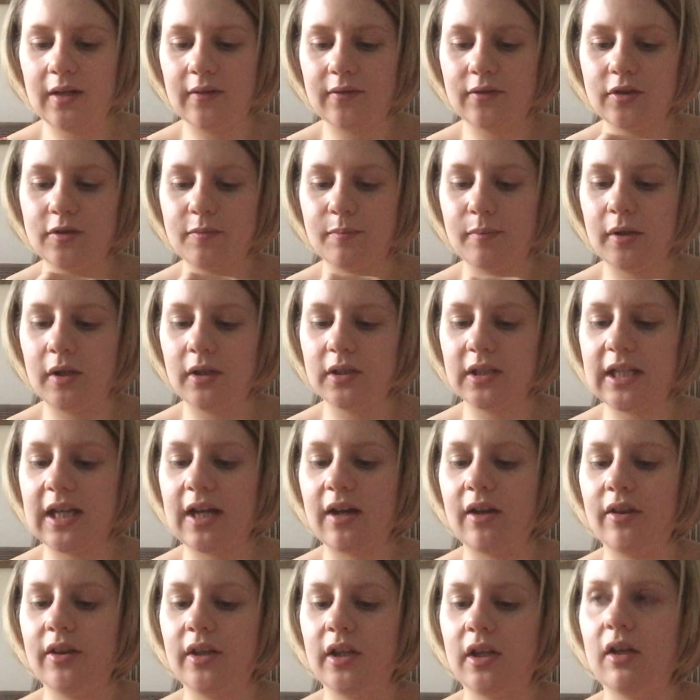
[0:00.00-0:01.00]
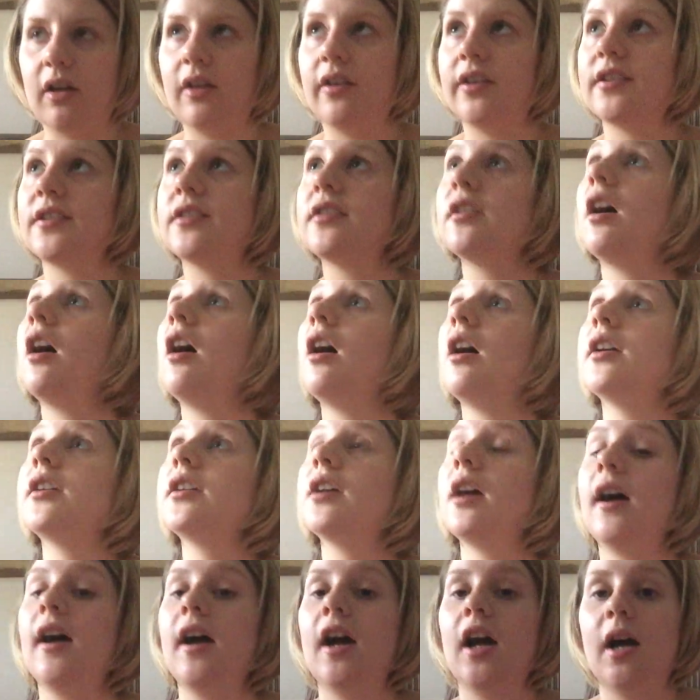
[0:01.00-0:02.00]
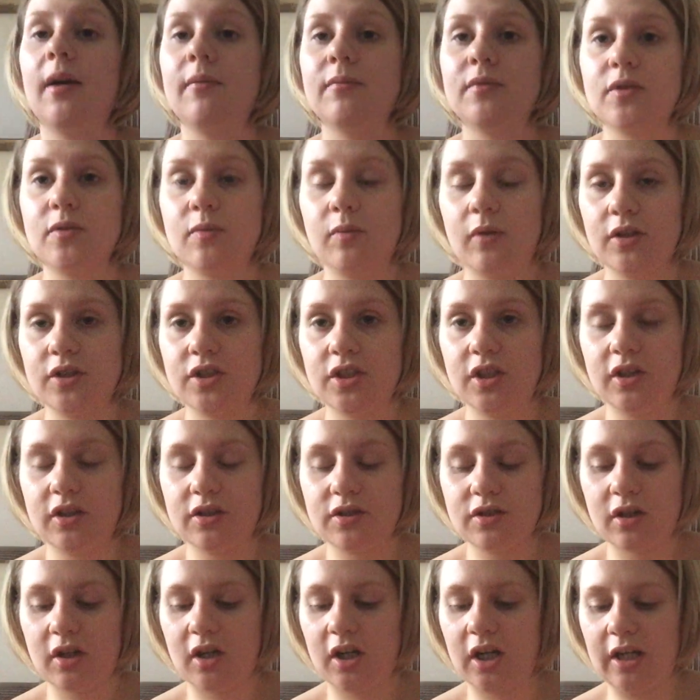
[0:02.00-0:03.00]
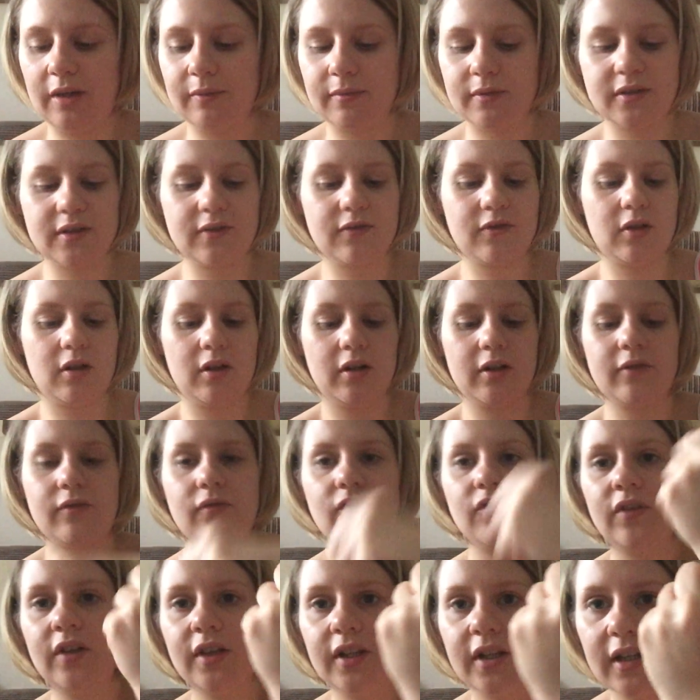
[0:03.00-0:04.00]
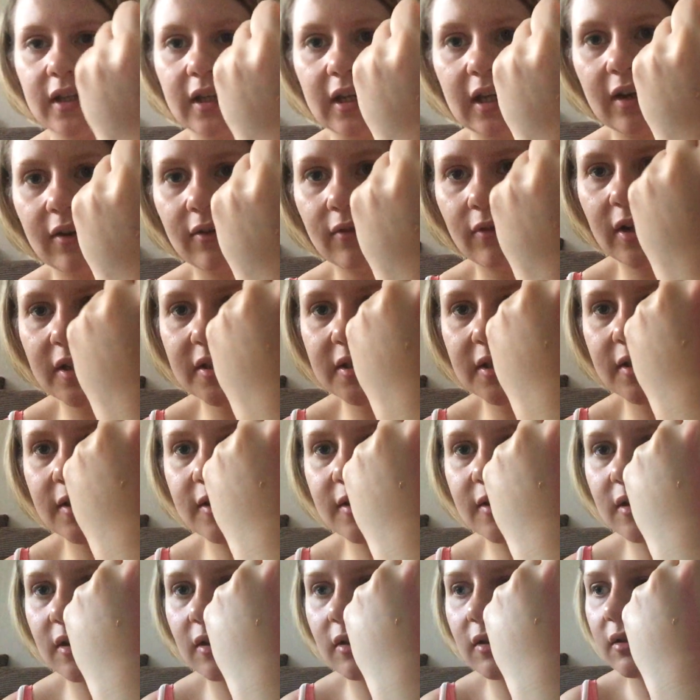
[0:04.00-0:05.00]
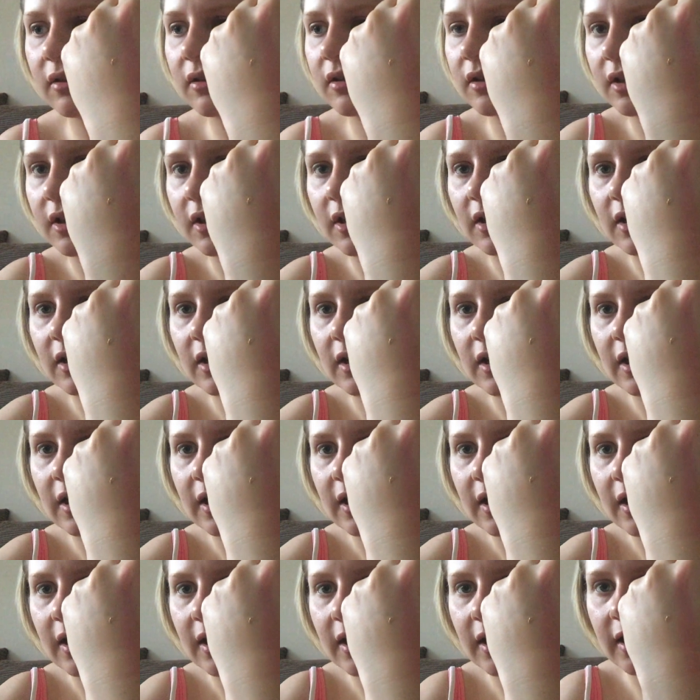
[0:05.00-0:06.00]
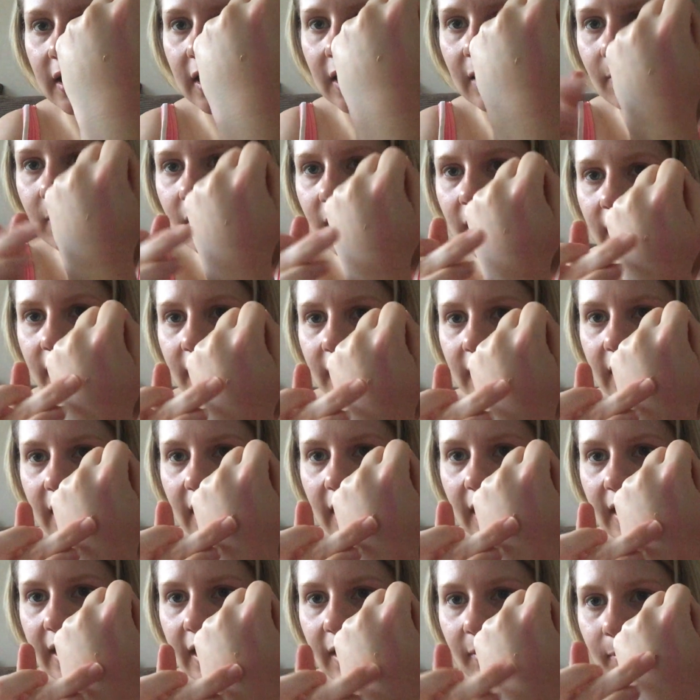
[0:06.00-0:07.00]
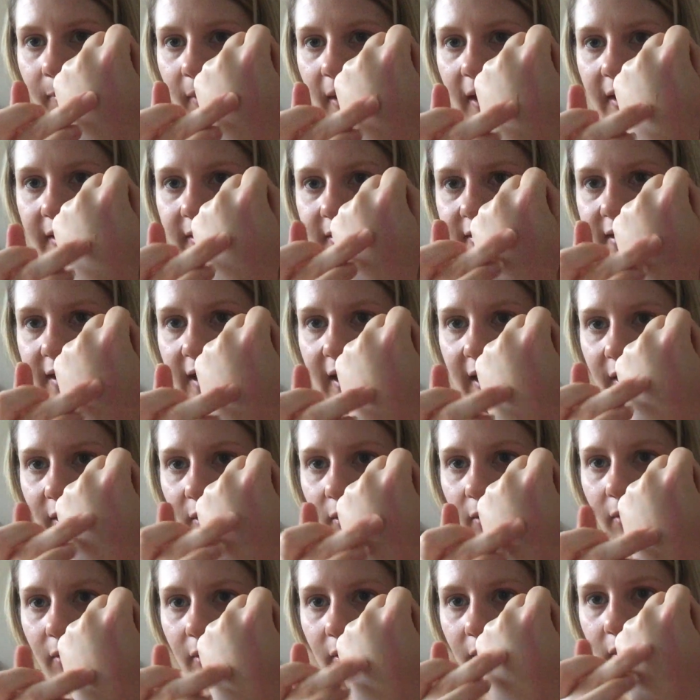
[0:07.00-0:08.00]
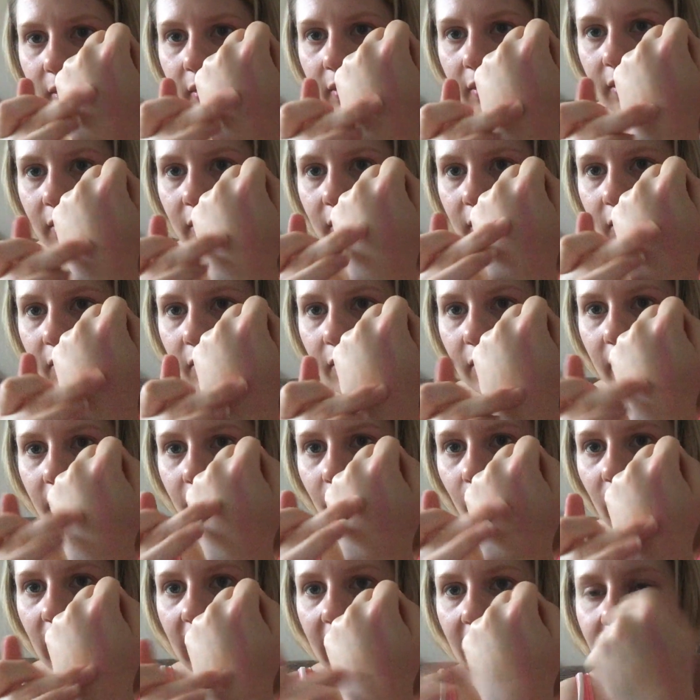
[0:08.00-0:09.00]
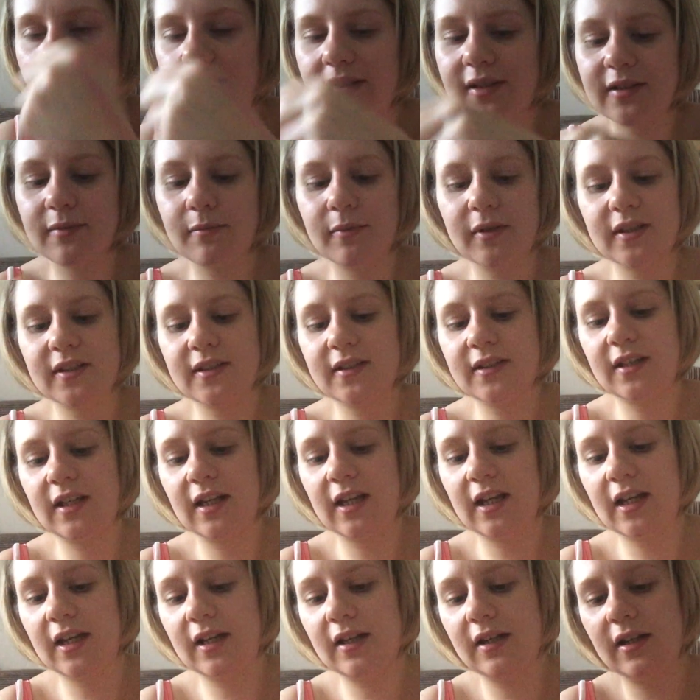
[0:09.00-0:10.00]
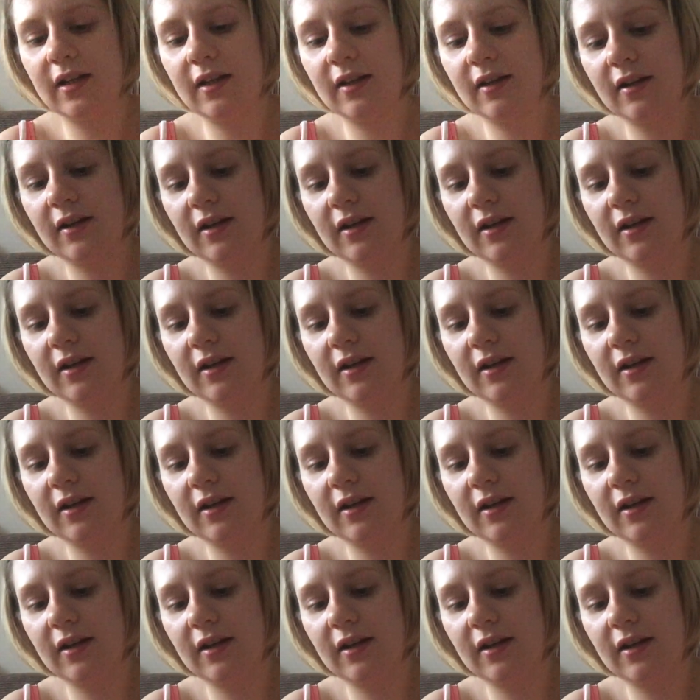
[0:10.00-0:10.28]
I'll just plonk that on the other side. I'm just watching the time because I've got to get ready soon. Yeah, it blends out quite well into my skin.